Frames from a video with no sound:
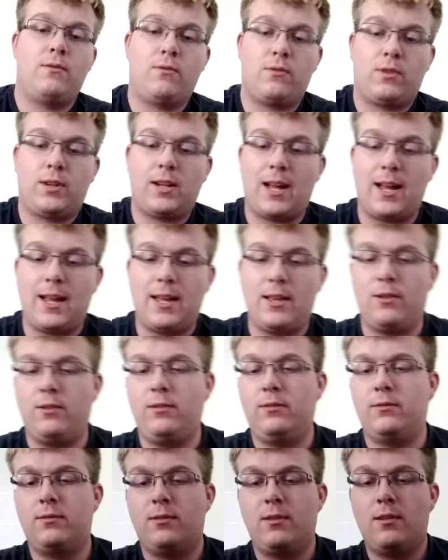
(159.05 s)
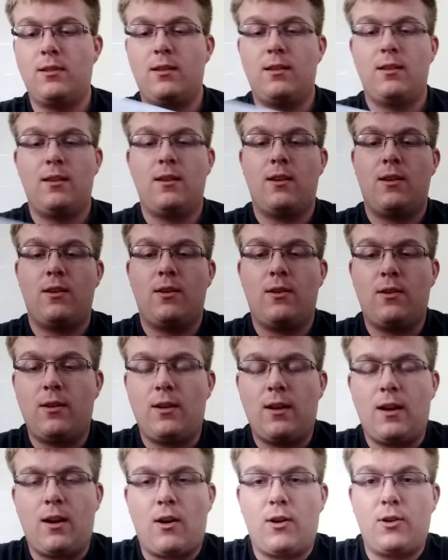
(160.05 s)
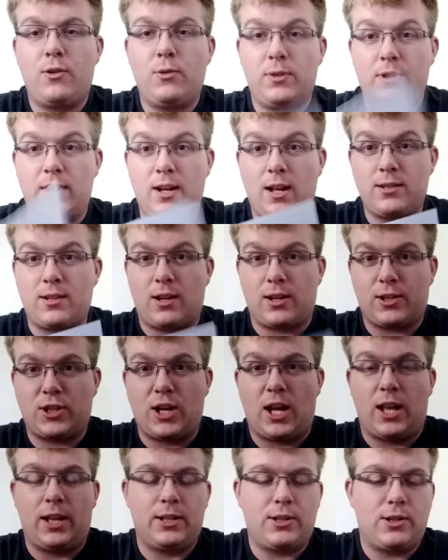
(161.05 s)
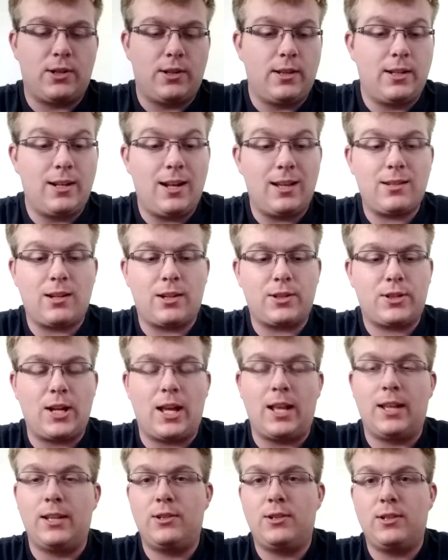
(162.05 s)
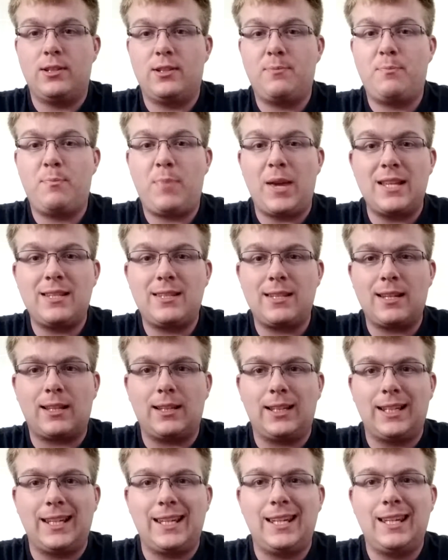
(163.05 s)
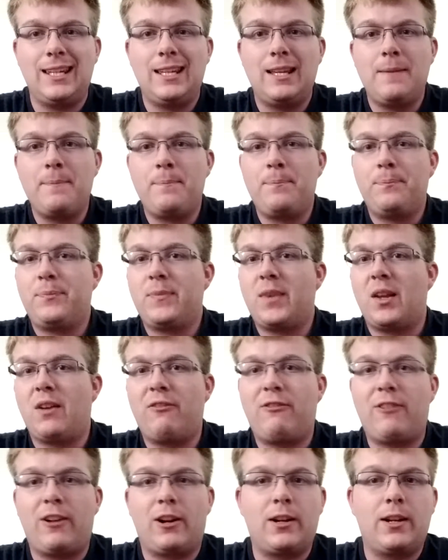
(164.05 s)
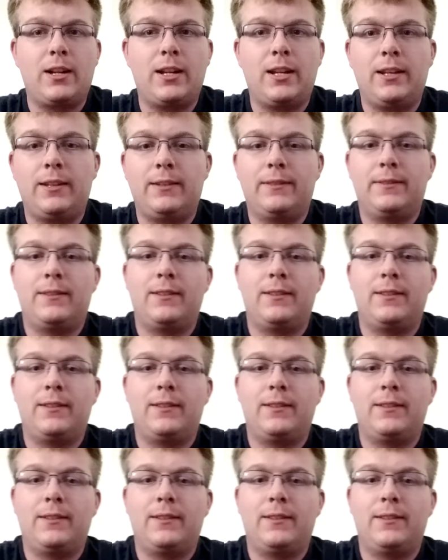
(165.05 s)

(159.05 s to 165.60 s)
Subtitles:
Kyle, are doing the Nuzlocke challenge. Nuzlocke challenge is basically a very